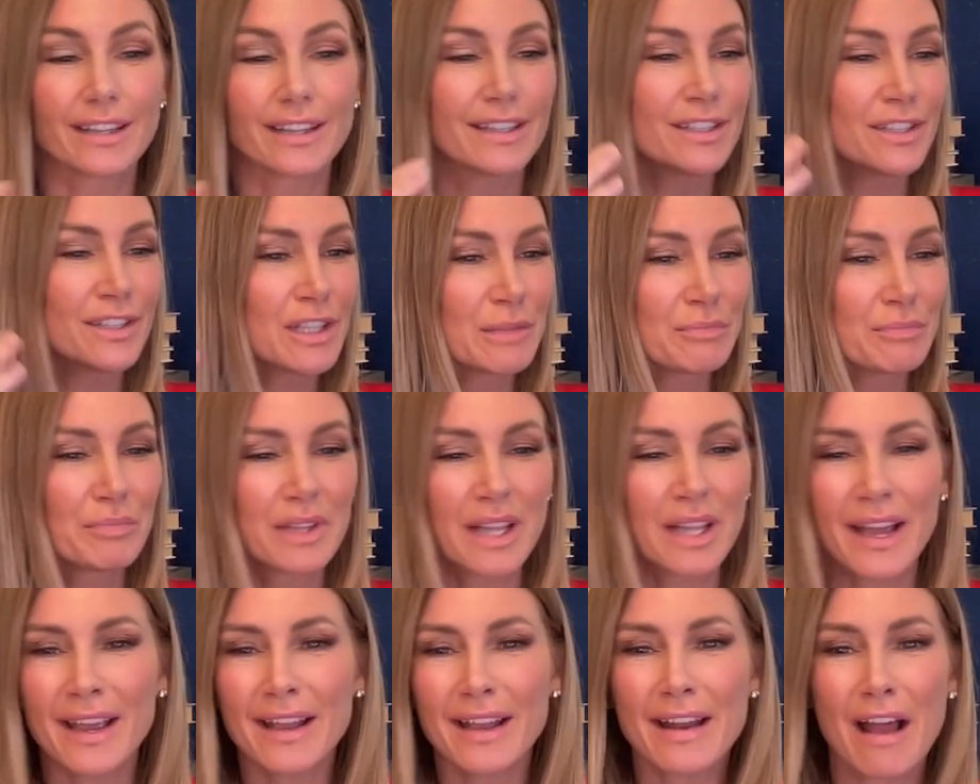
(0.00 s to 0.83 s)
let's just
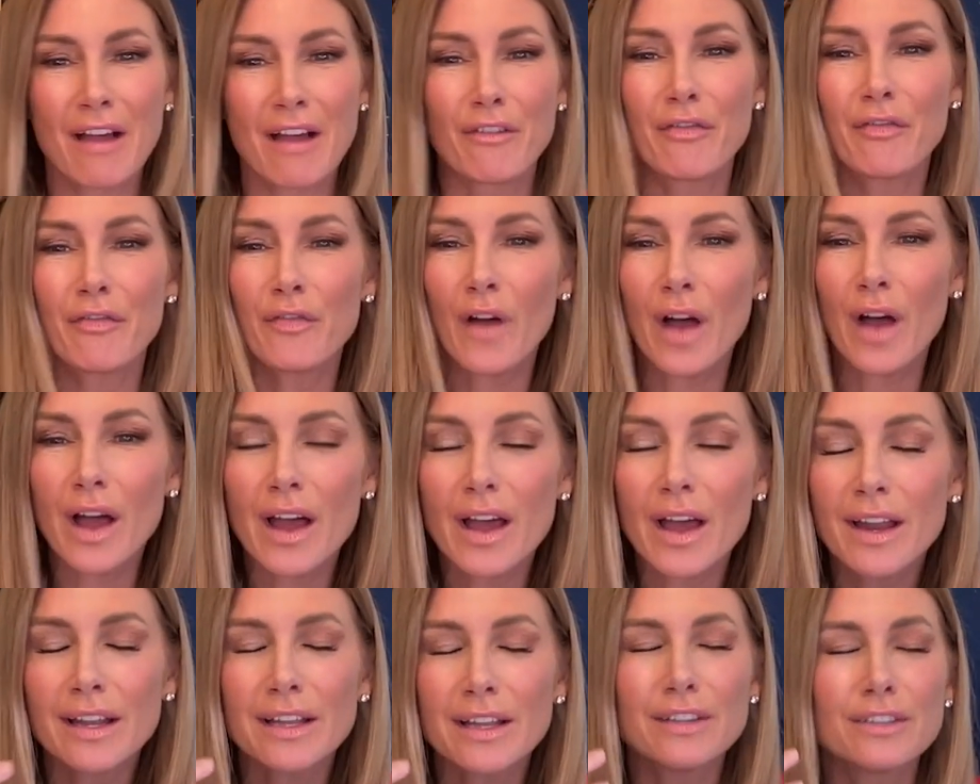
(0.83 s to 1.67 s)
play and have
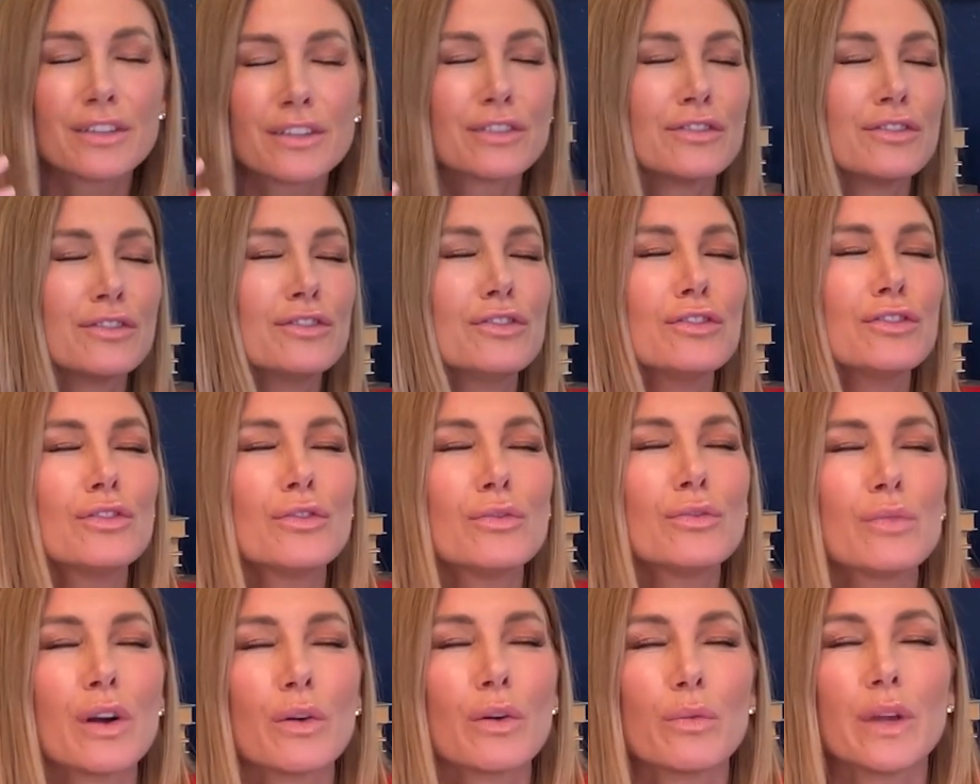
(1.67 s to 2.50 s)
fun and just do
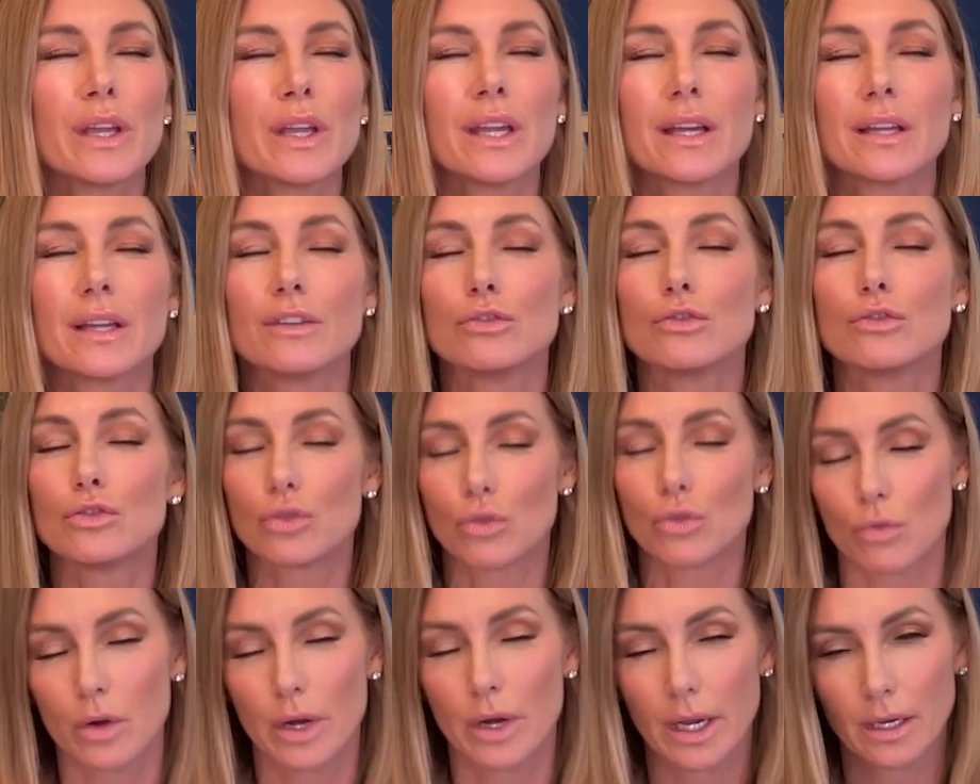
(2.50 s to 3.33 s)
what we
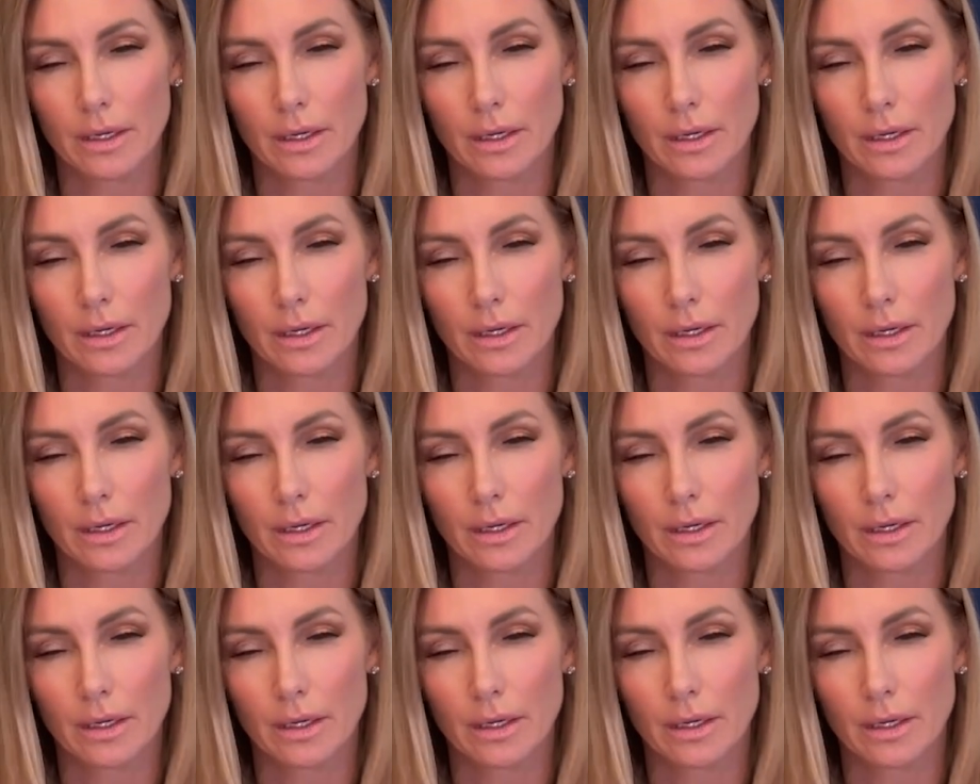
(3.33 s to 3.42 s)
enjoy.